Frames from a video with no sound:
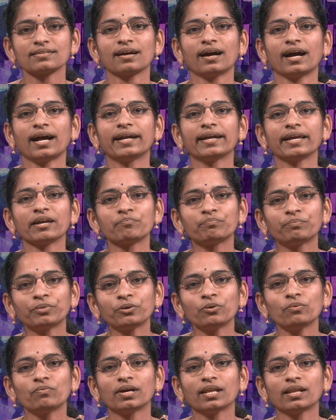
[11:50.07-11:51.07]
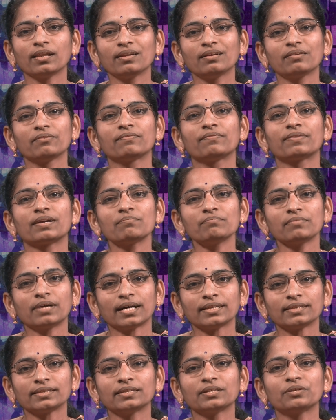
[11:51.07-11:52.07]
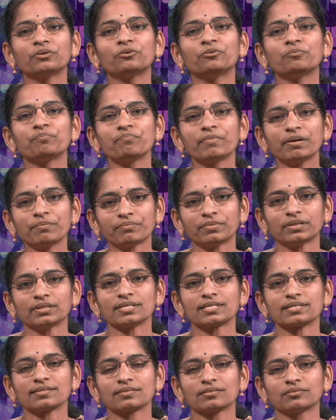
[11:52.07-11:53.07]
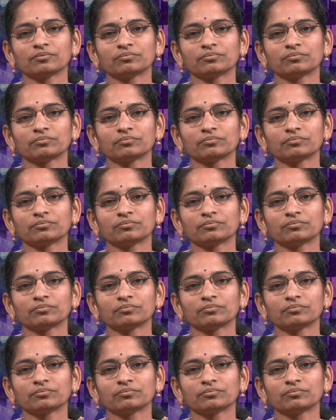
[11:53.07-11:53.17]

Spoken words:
and approval from other group members.